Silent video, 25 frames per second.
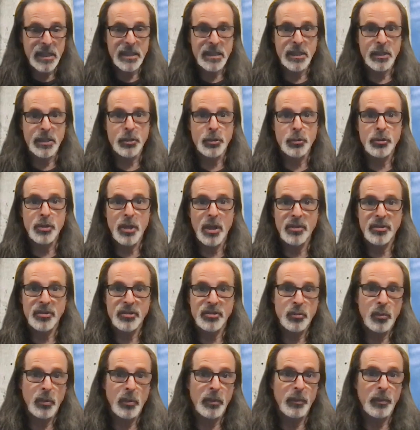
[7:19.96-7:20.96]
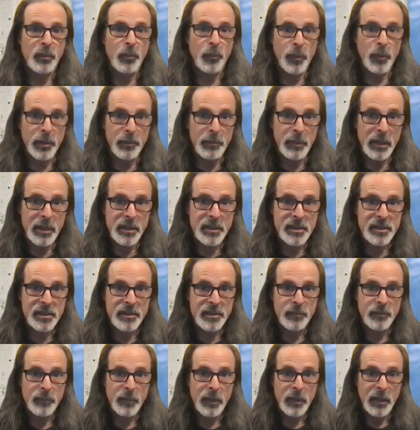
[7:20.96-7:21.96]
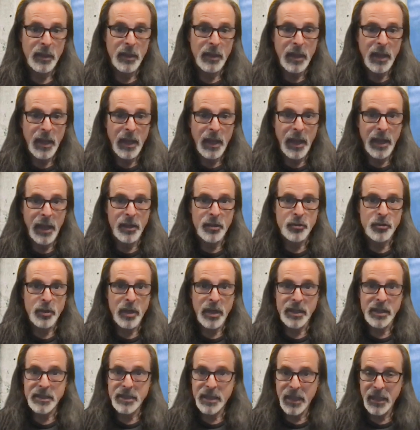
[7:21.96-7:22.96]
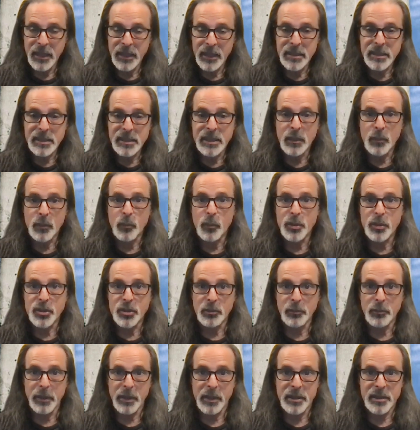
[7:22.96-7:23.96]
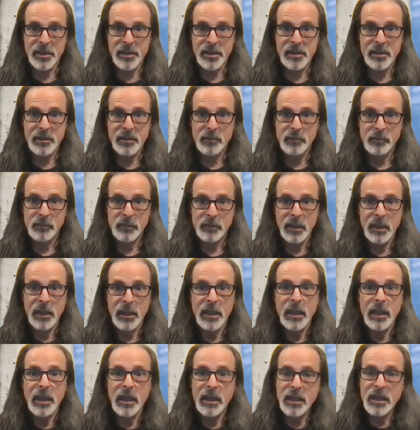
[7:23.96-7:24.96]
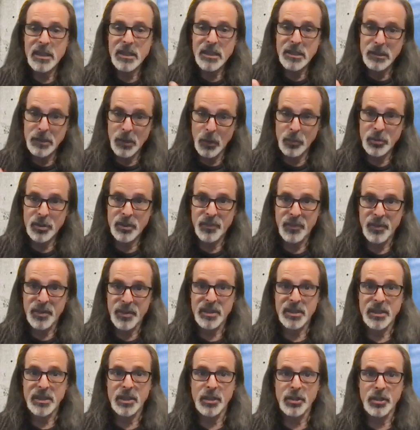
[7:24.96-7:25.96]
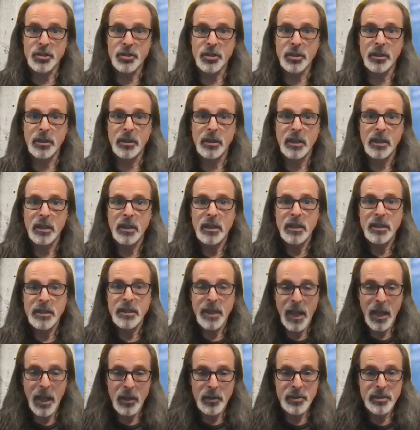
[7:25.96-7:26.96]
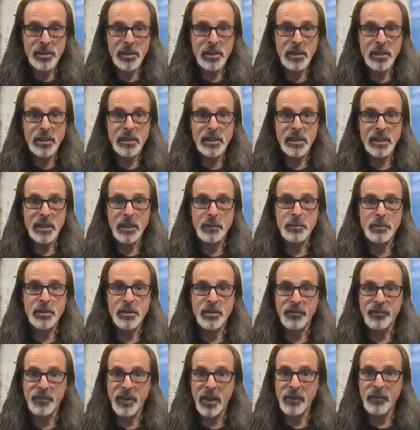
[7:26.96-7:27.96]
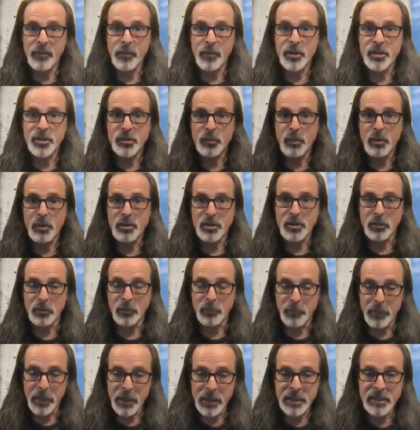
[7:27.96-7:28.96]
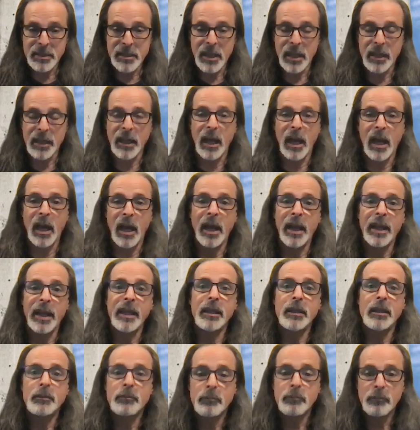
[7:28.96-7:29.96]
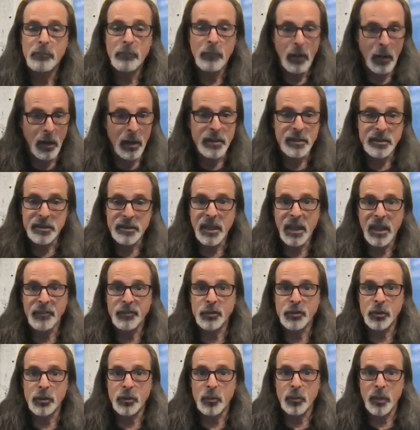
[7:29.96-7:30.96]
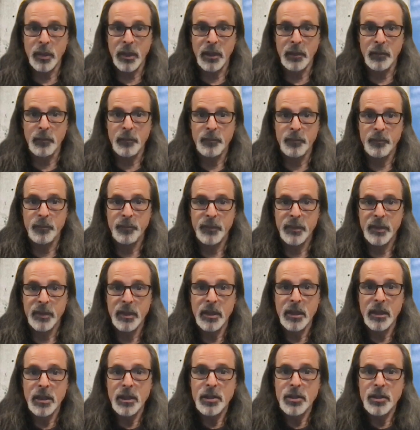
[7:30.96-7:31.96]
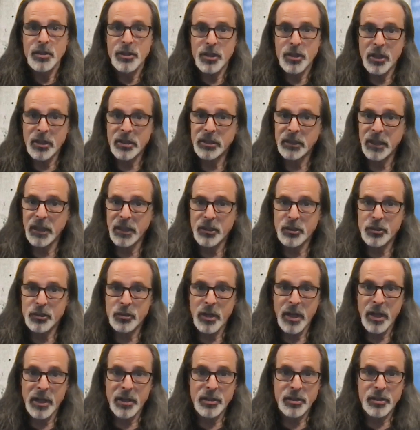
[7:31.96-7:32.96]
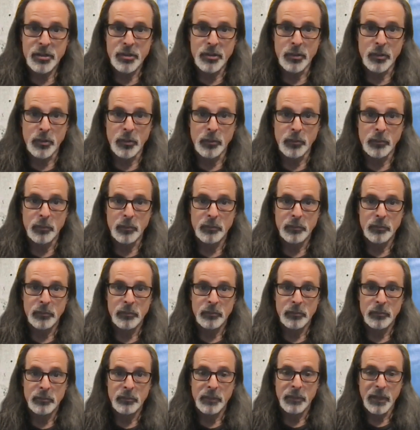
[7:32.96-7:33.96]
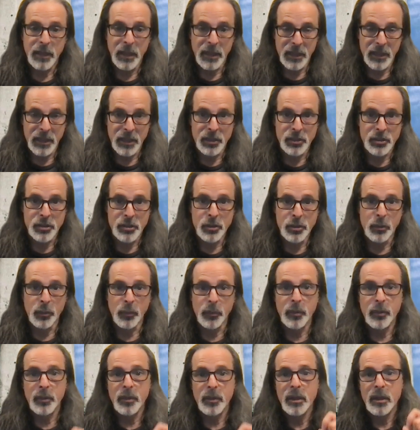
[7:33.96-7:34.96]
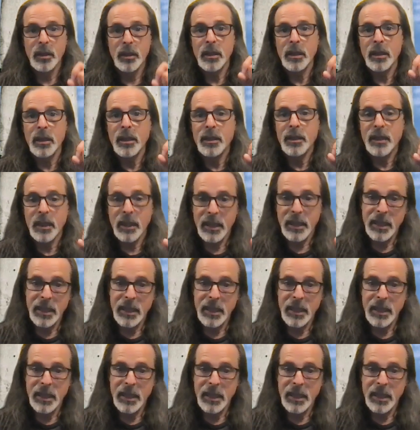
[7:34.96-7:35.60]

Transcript: is the 2021 remix, and track 10 is the original mix. In his notes for this edition, Townsend seems to favor his original mix, and I honestly have to agree. Just like track 2, Getting in Tune, the